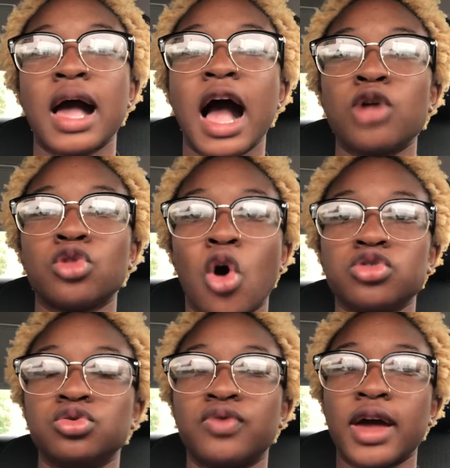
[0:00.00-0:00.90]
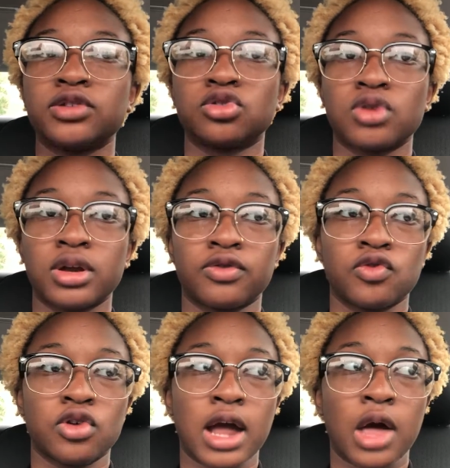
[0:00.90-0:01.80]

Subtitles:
how long you've had your credit for,